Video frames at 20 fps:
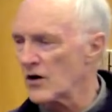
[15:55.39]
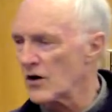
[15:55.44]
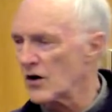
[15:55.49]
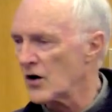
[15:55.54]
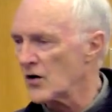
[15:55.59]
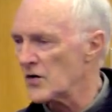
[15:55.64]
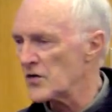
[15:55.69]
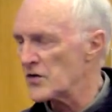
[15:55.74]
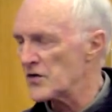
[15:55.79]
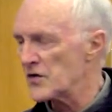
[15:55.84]

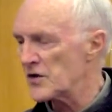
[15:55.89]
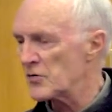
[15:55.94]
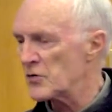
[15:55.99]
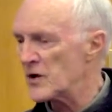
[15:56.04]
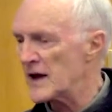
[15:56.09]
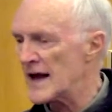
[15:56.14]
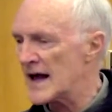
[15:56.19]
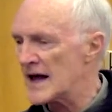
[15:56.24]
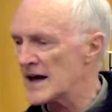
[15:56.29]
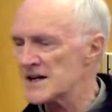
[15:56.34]
of the
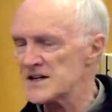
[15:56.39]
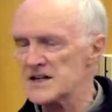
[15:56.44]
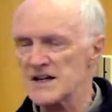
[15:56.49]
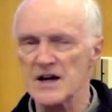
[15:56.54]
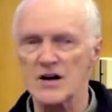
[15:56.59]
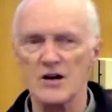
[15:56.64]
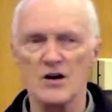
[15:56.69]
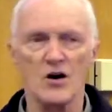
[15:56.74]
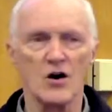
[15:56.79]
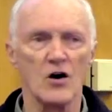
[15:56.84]

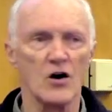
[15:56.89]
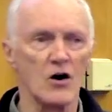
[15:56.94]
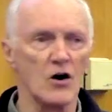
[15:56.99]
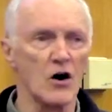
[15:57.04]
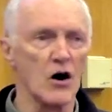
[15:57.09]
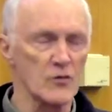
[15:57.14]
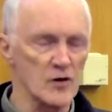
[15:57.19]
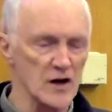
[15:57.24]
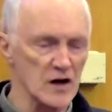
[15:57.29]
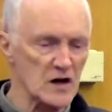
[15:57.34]
reality
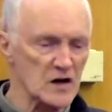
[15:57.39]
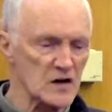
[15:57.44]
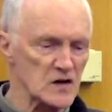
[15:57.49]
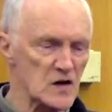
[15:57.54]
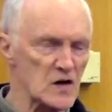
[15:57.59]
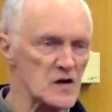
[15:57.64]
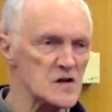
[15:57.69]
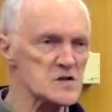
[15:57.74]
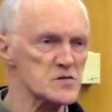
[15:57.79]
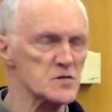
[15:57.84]
of a
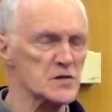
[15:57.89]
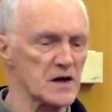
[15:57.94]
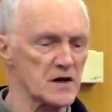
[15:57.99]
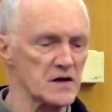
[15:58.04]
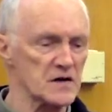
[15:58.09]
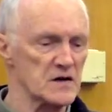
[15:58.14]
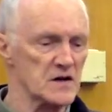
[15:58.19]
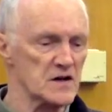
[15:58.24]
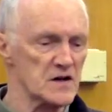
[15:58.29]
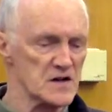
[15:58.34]
cosmic
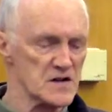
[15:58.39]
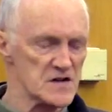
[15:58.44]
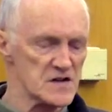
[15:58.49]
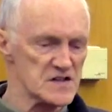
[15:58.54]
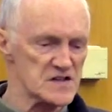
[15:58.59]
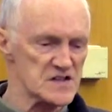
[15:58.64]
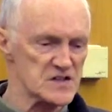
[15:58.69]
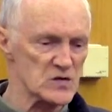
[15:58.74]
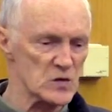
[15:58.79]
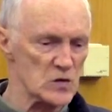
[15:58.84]

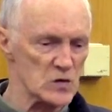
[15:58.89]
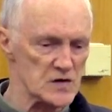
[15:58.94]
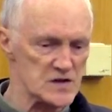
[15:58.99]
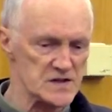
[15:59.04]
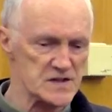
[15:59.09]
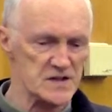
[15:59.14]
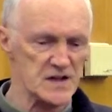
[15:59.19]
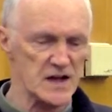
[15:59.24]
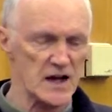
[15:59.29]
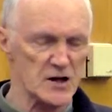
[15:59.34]

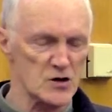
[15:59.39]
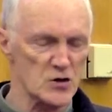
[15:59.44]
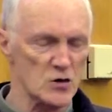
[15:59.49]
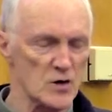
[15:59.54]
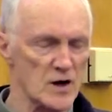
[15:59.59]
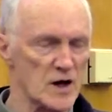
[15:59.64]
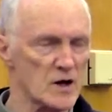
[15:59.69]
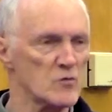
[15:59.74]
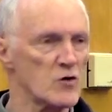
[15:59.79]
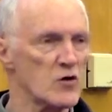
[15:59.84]
source and
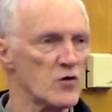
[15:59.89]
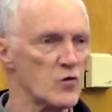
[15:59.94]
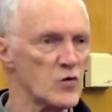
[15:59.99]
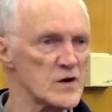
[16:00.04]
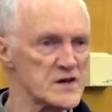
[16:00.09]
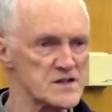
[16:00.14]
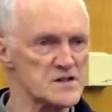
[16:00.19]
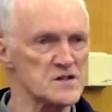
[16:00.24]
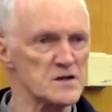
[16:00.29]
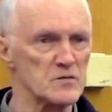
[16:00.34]
realm of
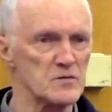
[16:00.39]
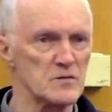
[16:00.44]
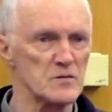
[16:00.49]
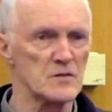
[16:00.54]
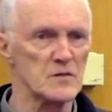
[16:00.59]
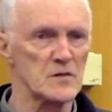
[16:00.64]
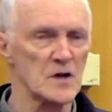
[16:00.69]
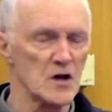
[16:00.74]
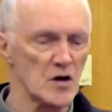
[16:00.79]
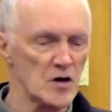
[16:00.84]
wisdom.
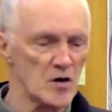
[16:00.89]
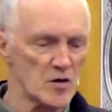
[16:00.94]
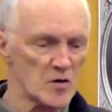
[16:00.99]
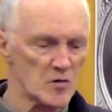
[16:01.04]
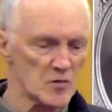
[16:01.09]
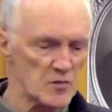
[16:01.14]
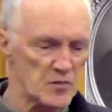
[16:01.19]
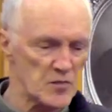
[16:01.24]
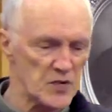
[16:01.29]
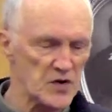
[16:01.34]

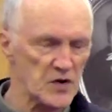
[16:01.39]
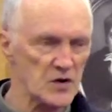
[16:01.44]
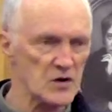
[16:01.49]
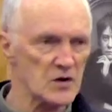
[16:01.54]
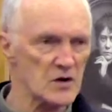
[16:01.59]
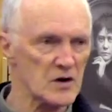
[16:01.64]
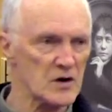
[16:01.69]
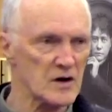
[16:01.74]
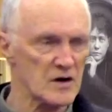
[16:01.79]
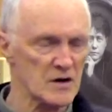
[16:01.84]

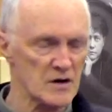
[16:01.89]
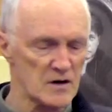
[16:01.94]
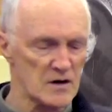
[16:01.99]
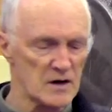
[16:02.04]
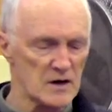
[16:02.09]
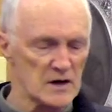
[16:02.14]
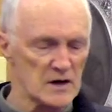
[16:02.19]
Pure